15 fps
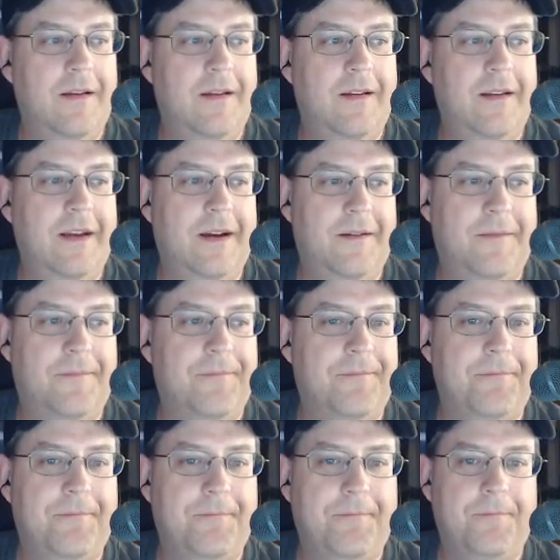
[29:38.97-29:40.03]
Yeah.
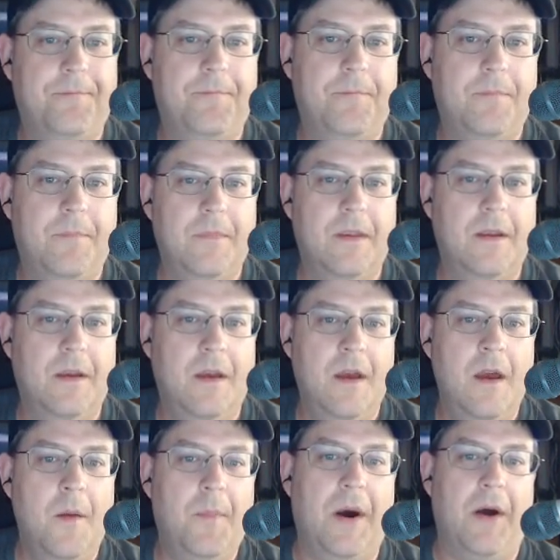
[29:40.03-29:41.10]

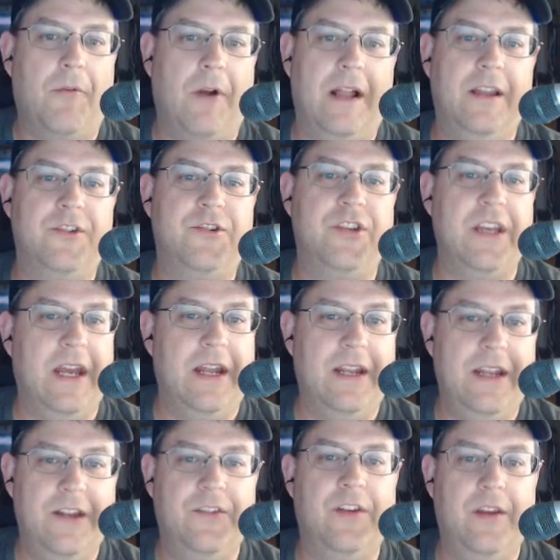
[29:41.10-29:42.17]
But Riley Sheehan
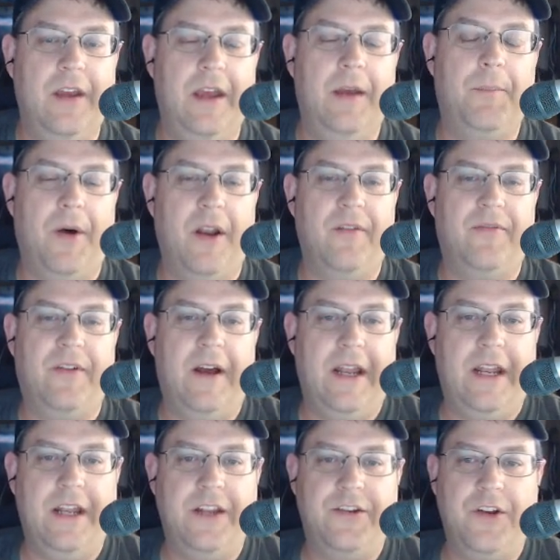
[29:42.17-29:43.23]
is a bona fide
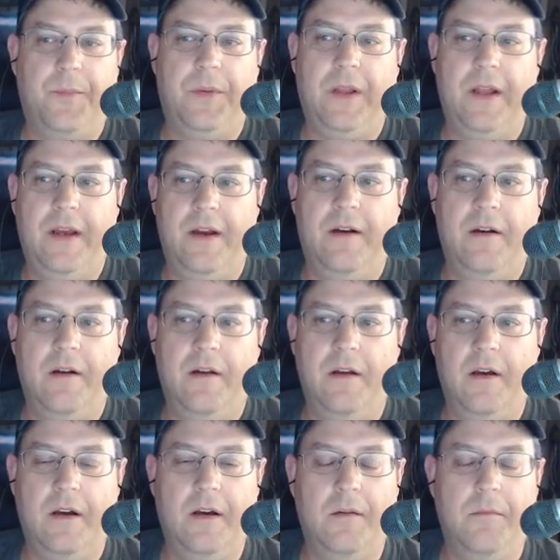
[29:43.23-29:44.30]
NHL player.
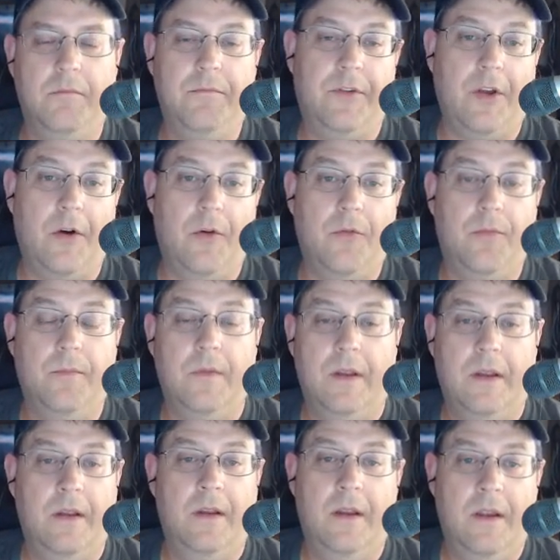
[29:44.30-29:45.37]
So,
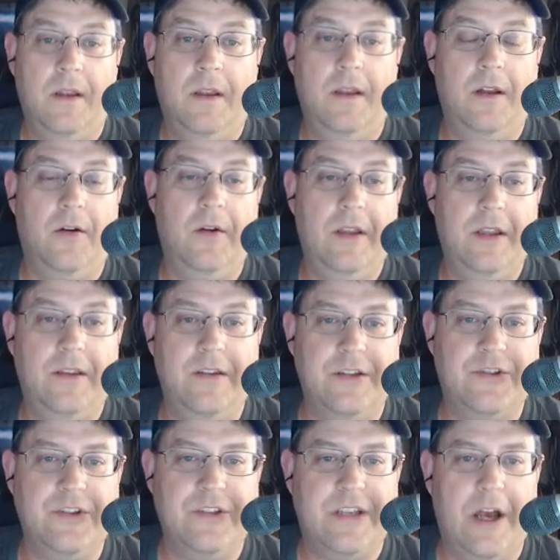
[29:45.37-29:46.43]

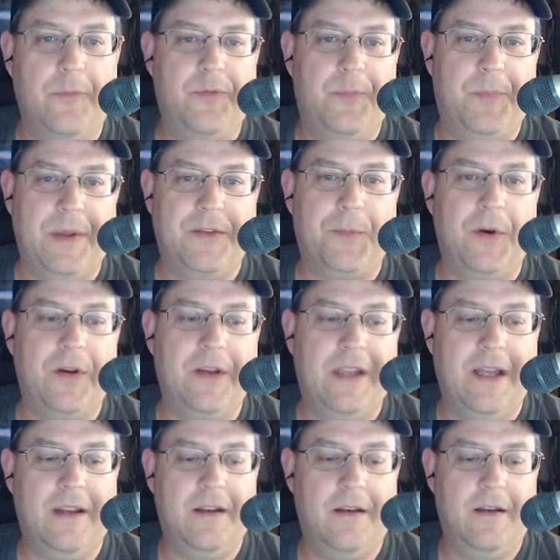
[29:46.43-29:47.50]
it just helps Pittsburgh
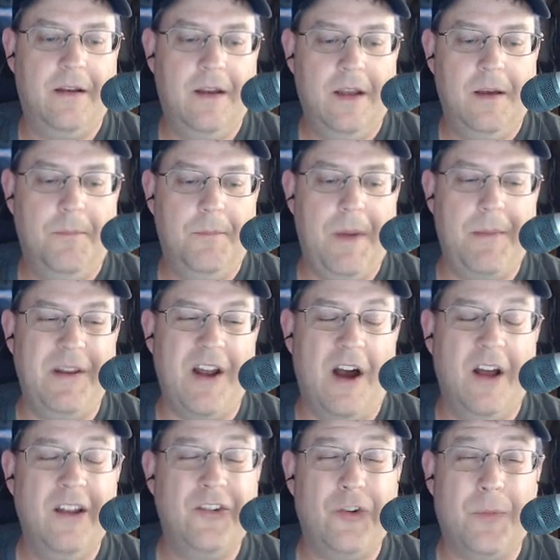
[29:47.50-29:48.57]
get maybe
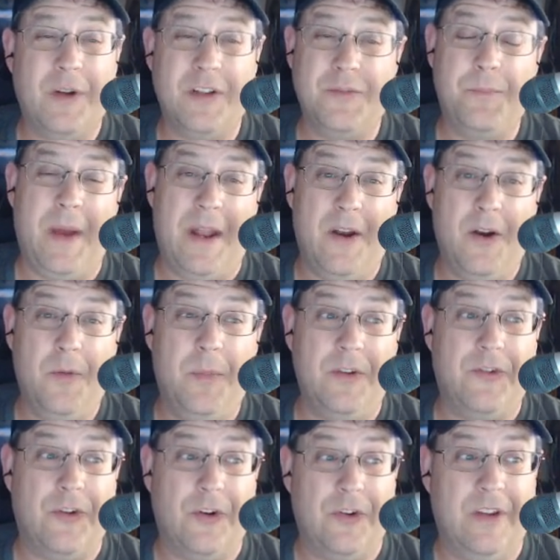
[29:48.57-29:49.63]
not so much better,
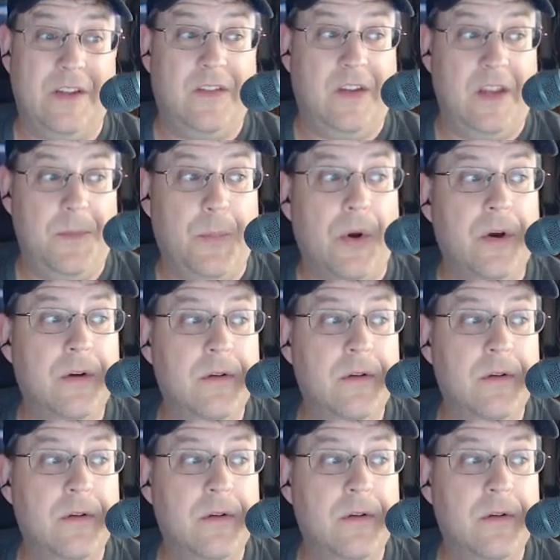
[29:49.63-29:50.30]
but certainly deeper.